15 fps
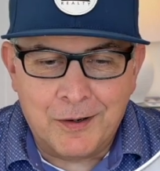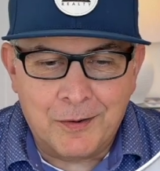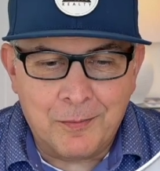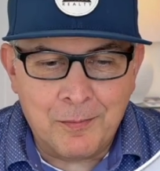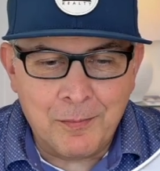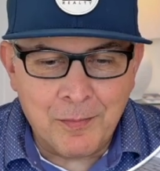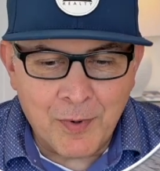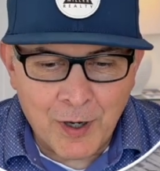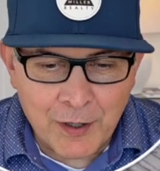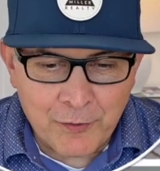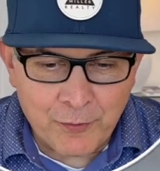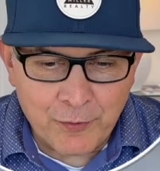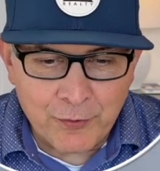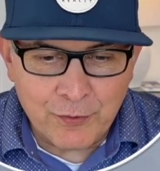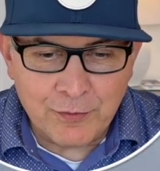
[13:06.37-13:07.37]
Mud
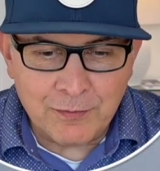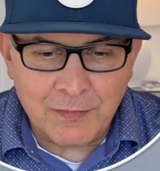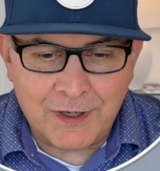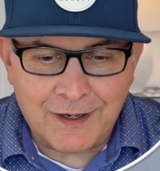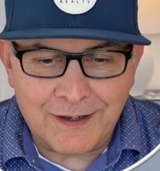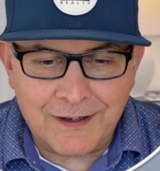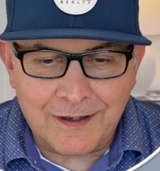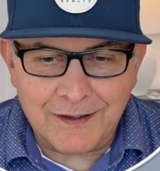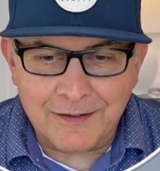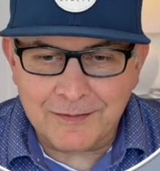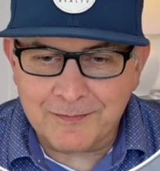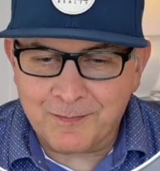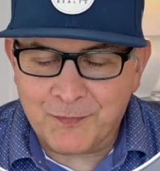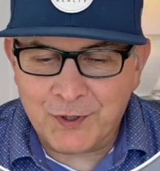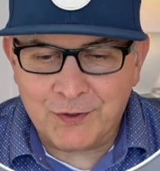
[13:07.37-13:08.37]
room.
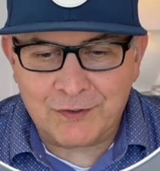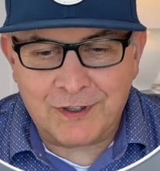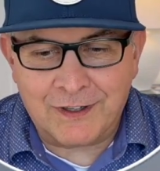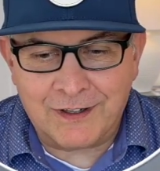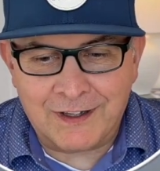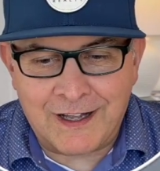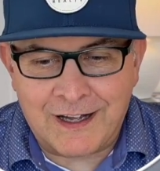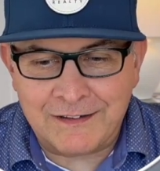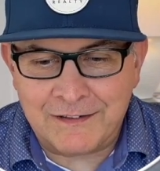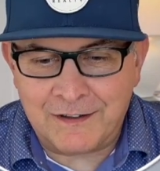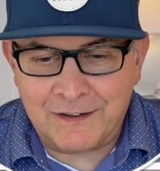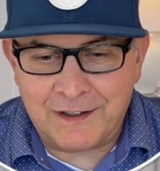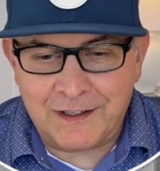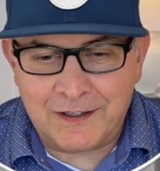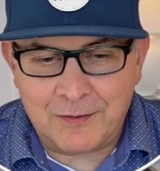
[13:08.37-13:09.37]
There's a lot to
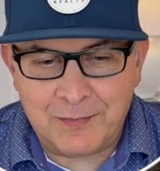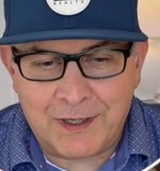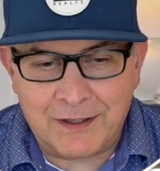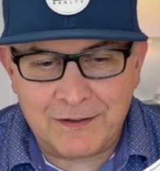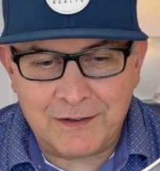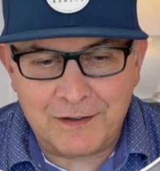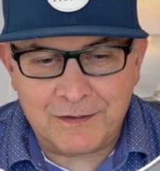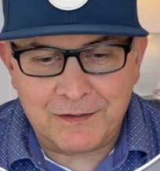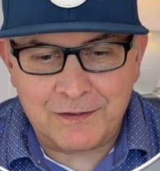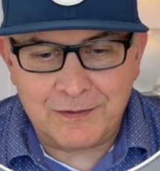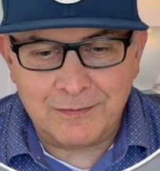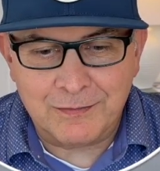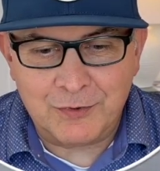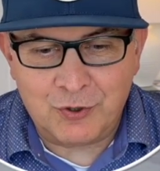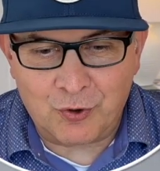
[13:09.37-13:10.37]
like about this.
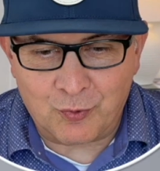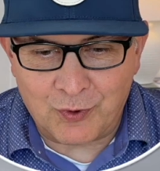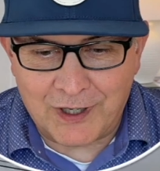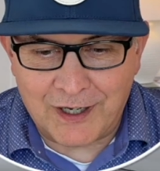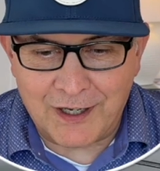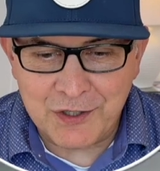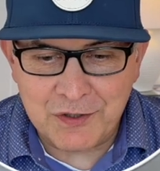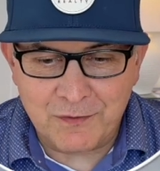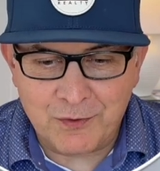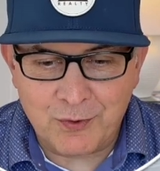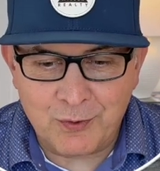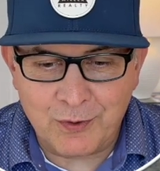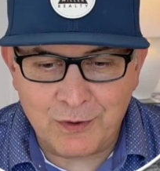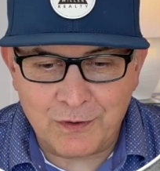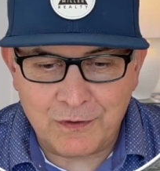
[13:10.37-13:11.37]
Garage, of
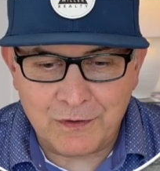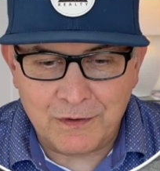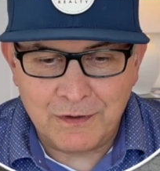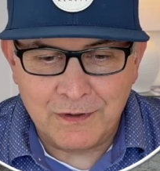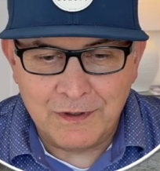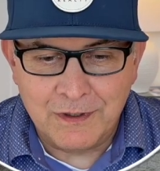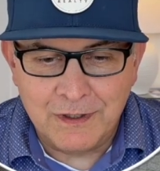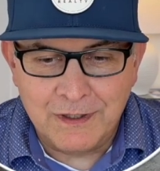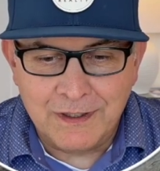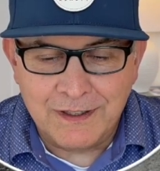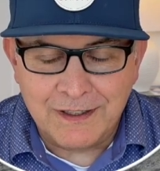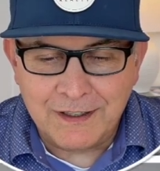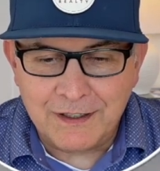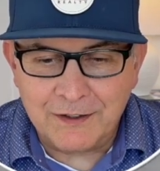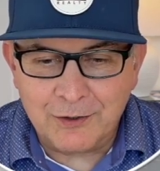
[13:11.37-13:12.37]
course.
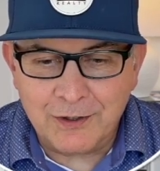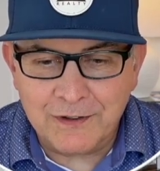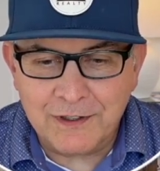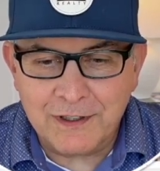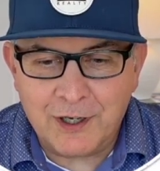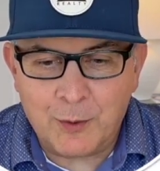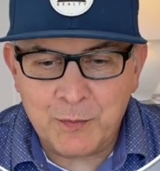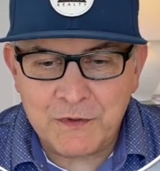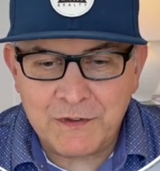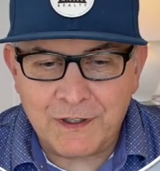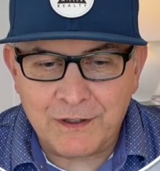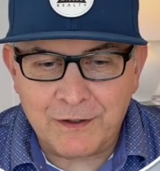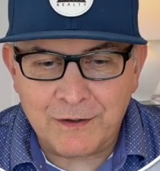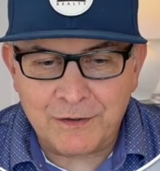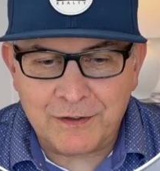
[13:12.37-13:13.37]
And look at the
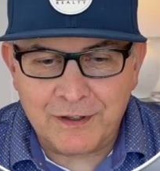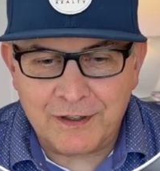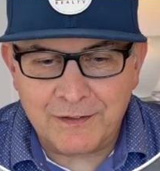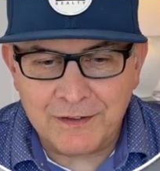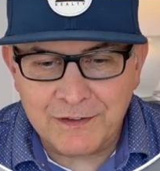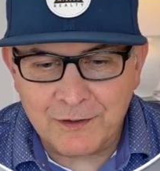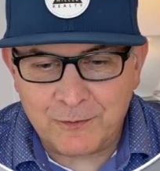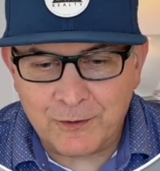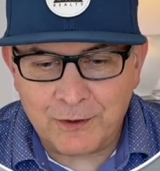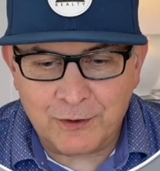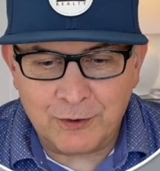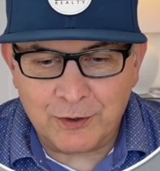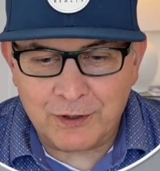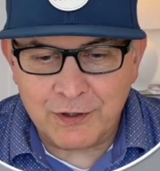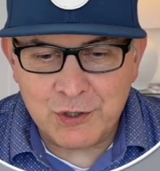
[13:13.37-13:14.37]
upstairs, kind of a different
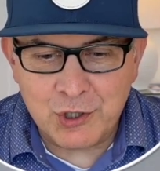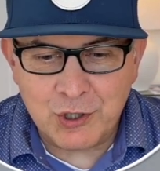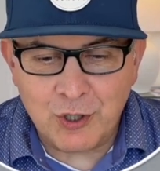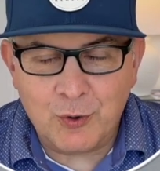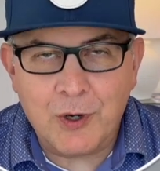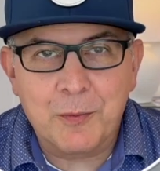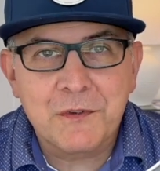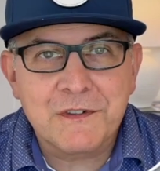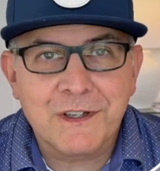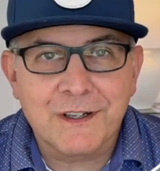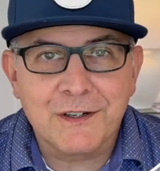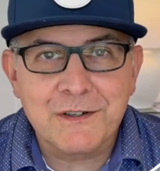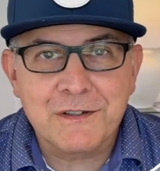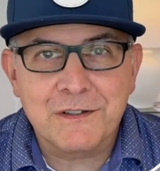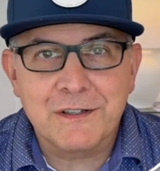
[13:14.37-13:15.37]
look as you go
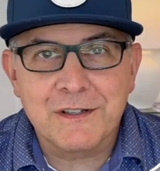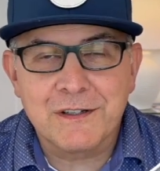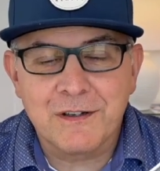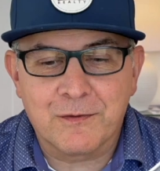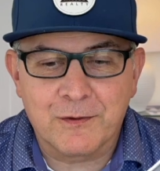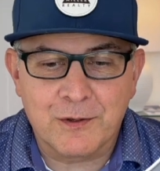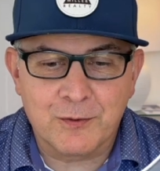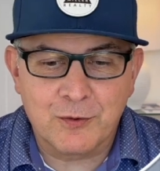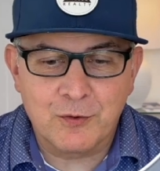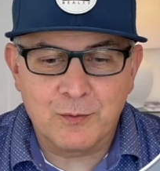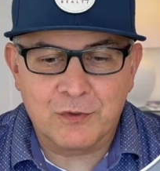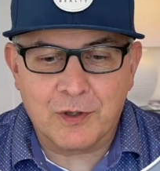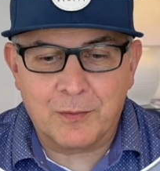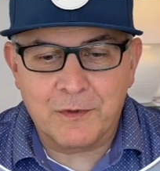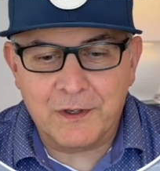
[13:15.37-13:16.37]
upstairs to the different
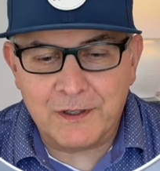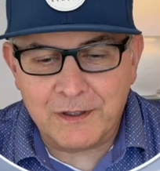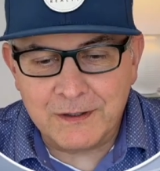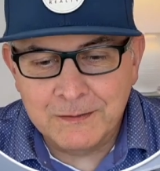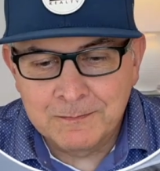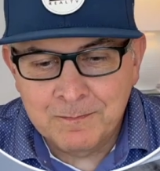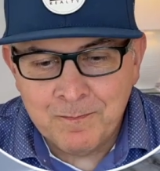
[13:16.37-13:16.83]
rooms up there.